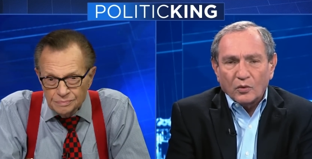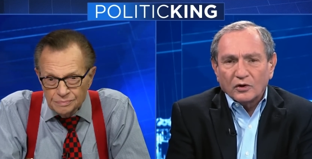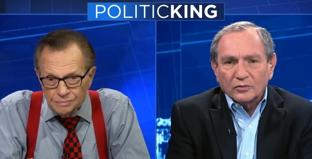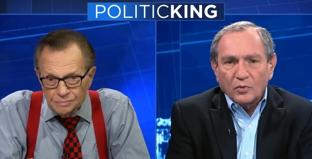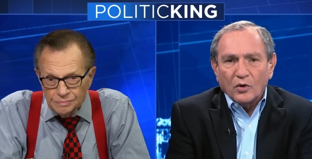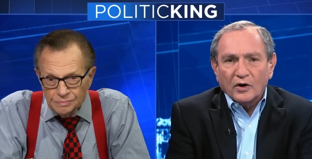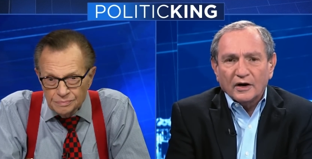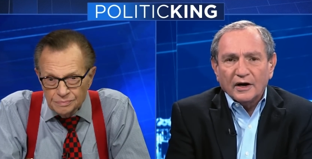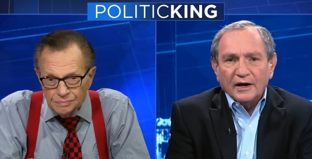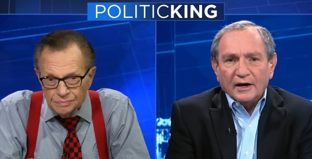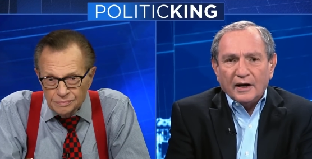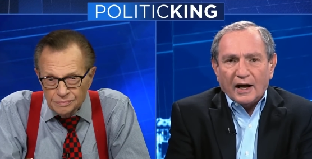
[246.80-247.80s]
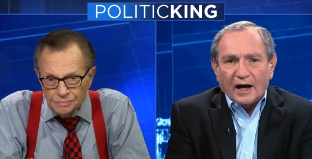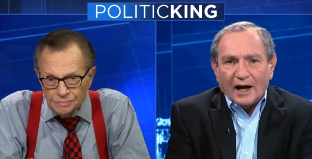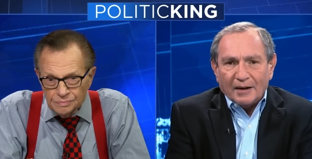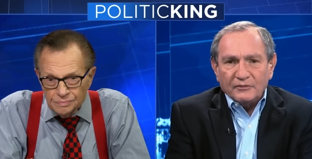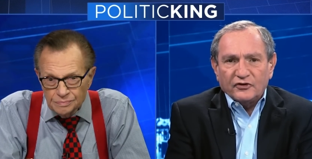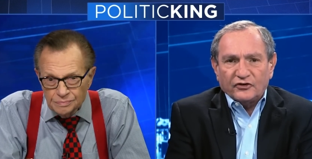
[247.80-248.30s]
Speaker 1: world war,
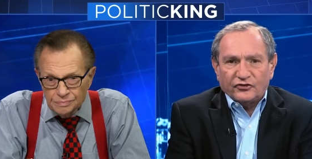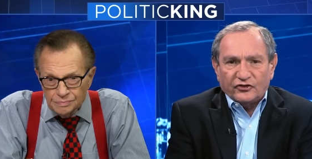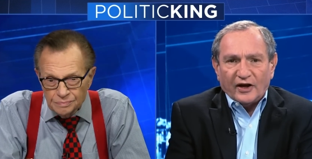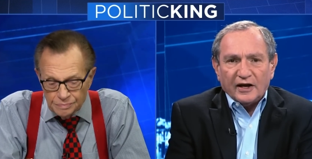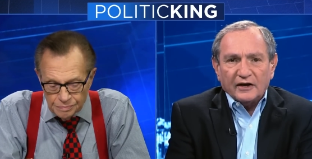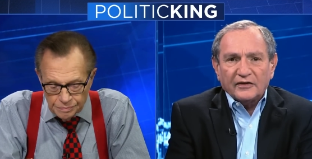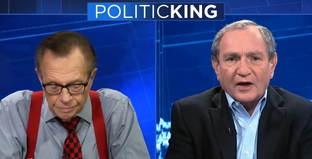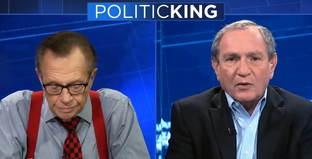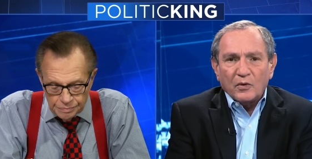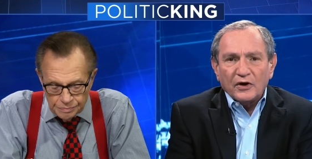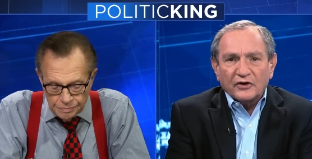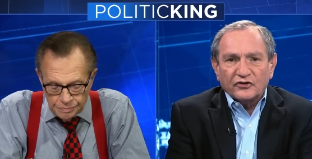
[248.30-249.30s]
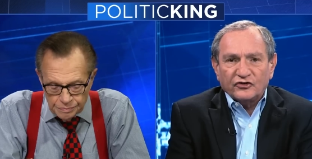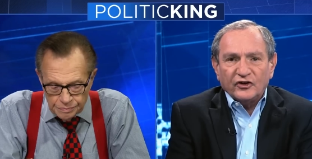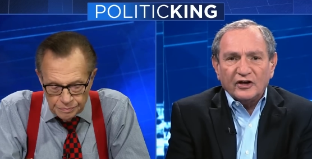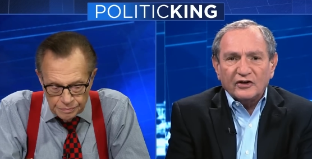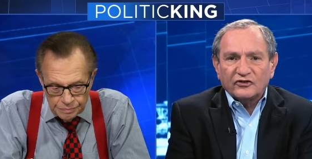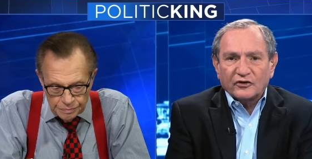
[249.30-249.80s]
I'm just saying that we are
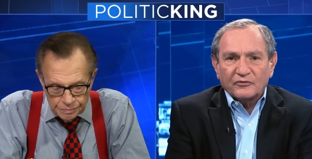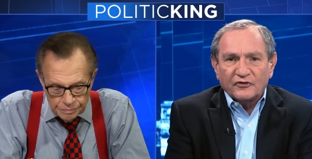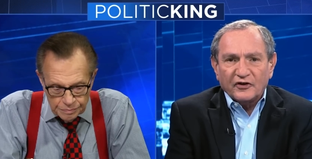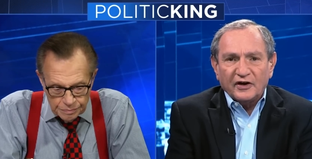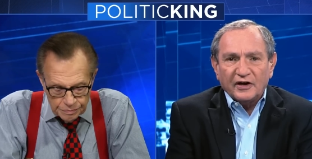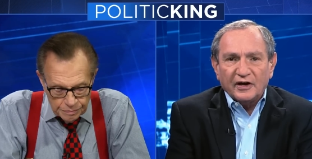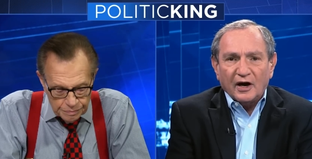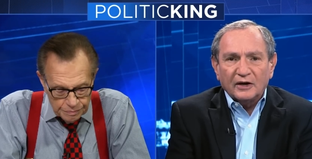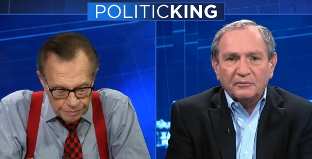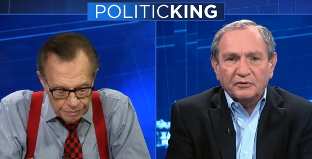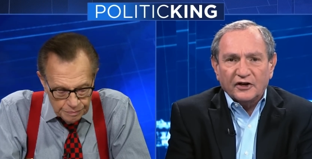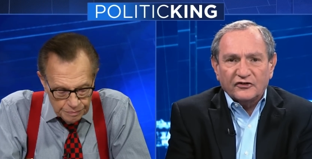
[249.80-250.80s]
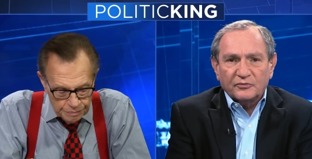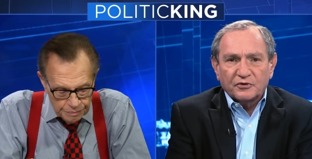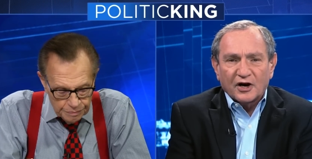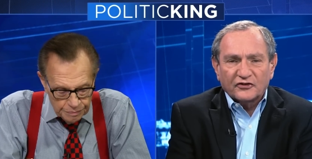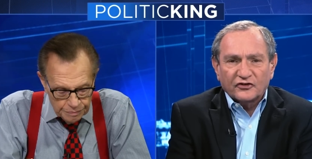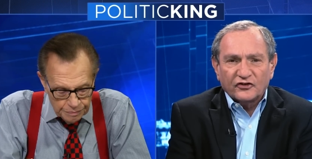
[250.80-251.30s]
seeing some very
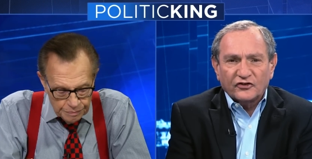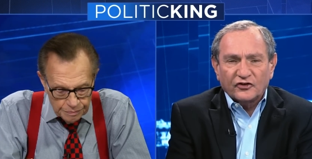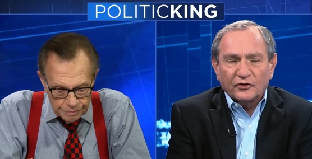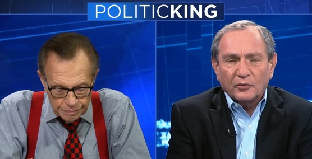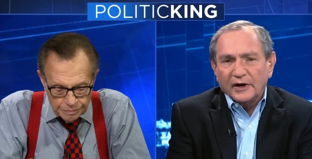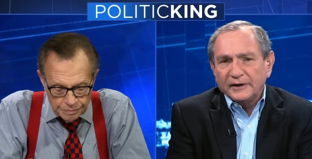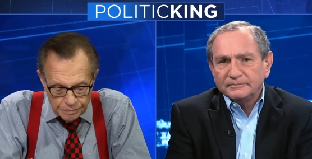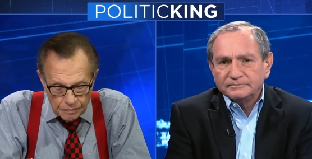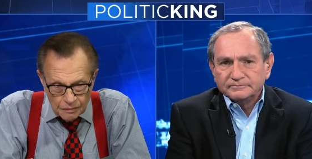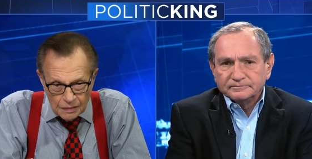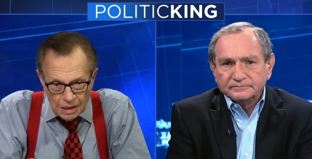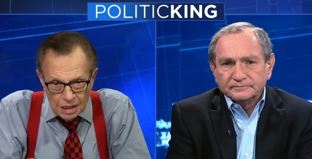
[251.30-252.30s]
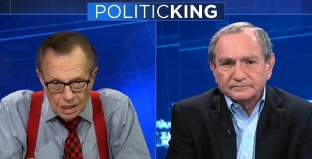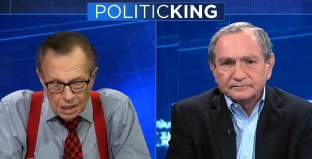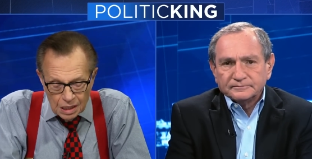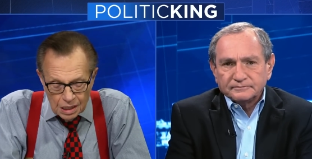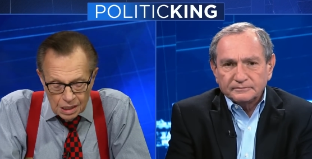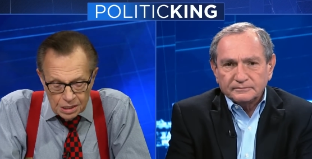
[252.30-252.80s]
unpleasant processes underway.
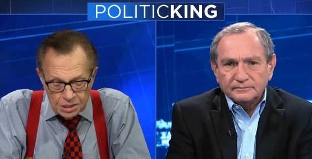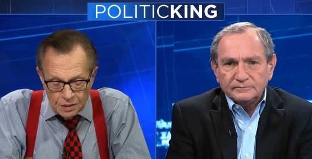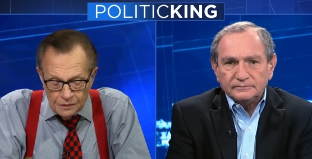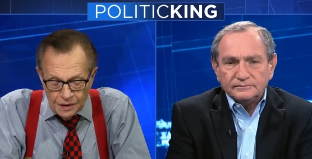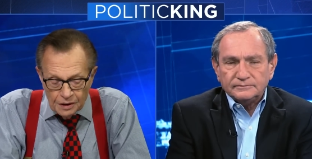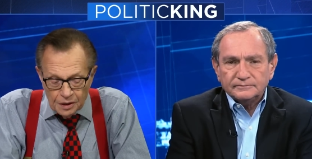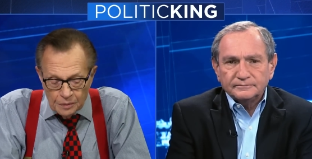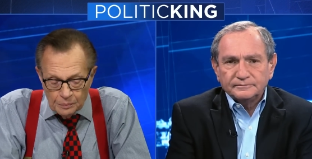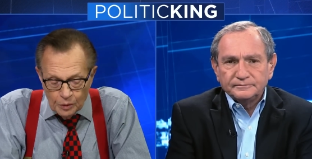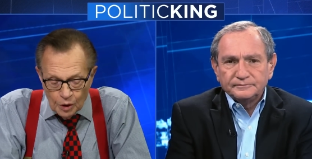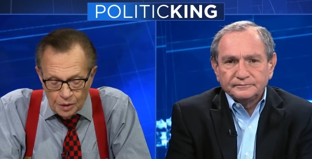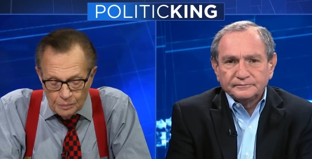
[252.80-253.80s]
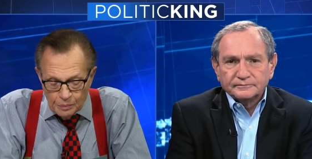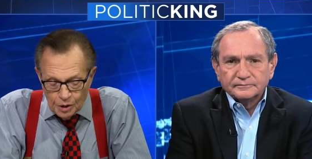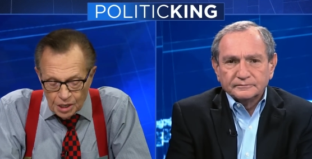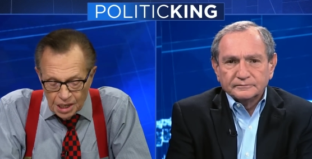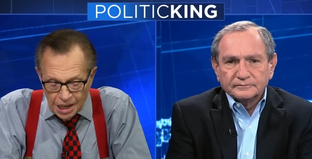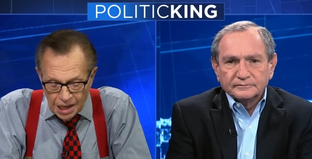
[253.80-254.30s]
Speaker 2: This is a very important
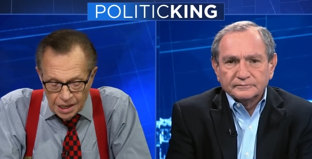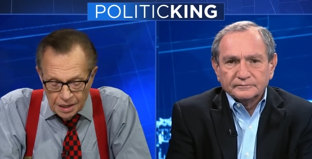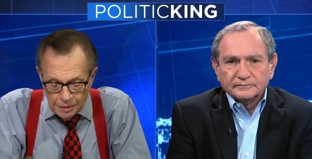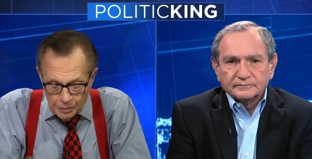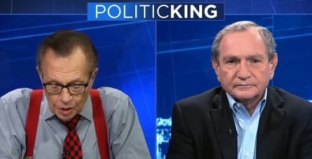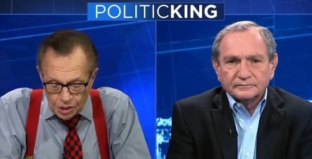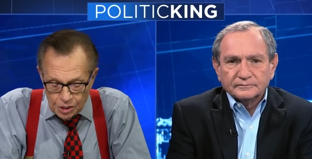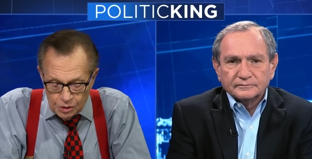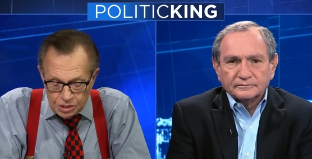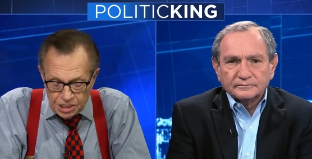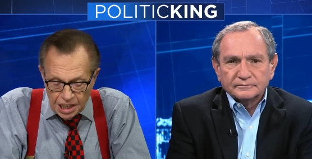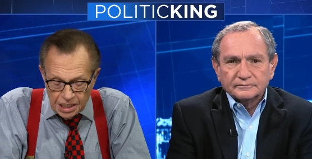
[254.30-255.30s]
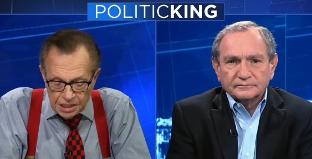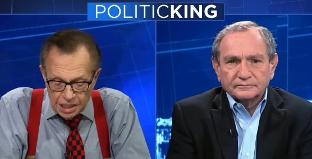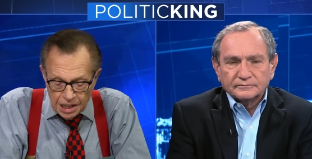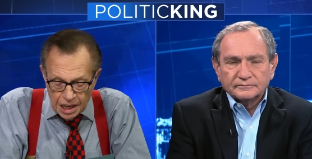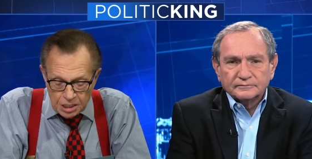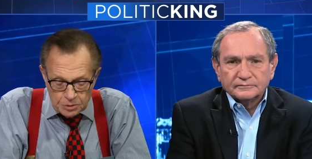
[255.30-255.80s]
book, and in the book, you state
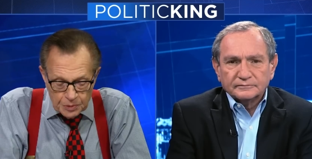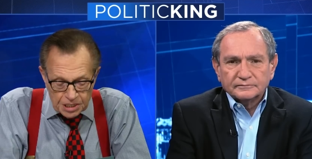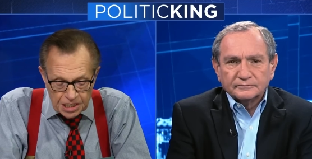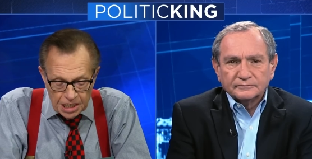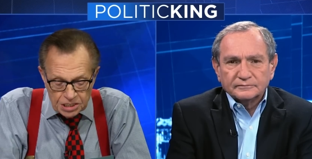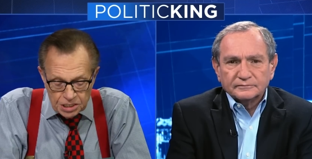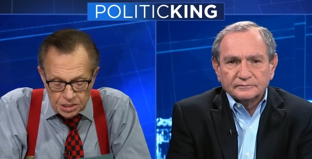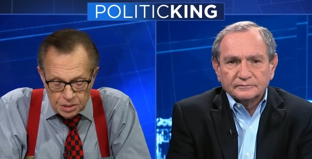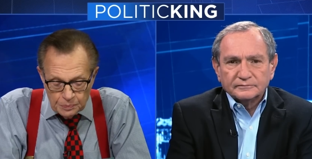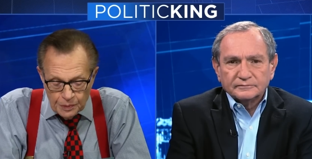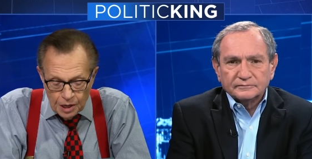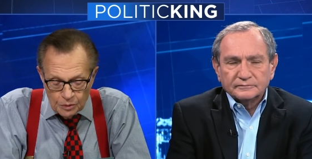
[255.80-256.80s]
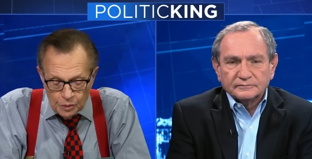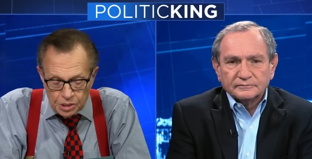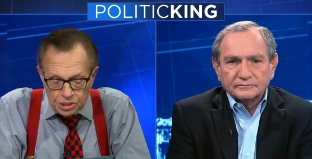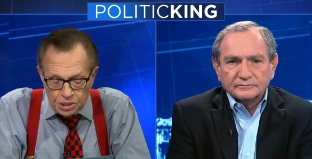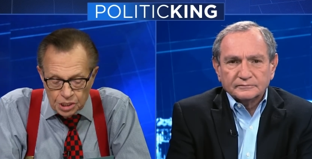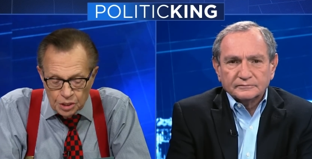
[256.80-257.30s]
that expectations upon
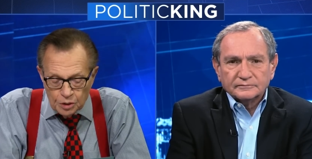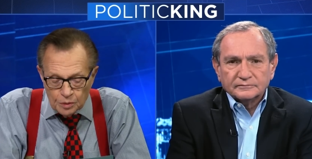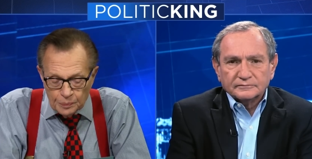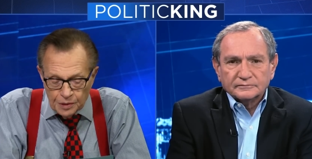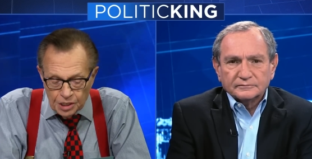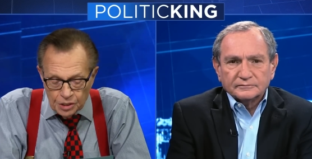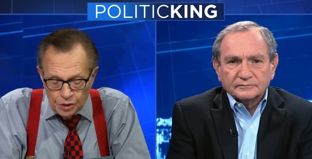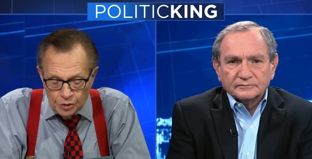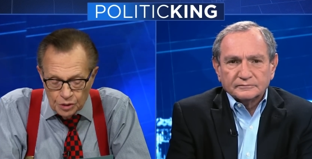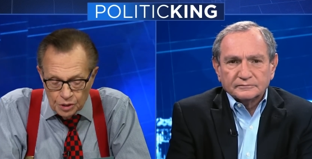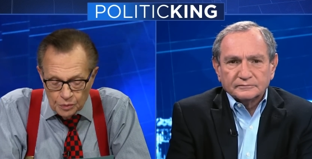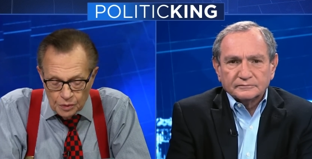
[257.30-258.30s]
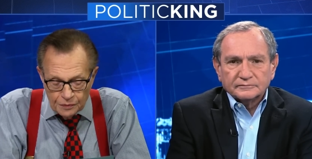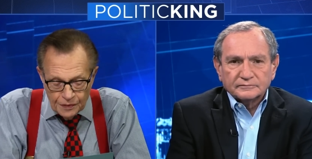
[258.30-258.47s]
which the European Union were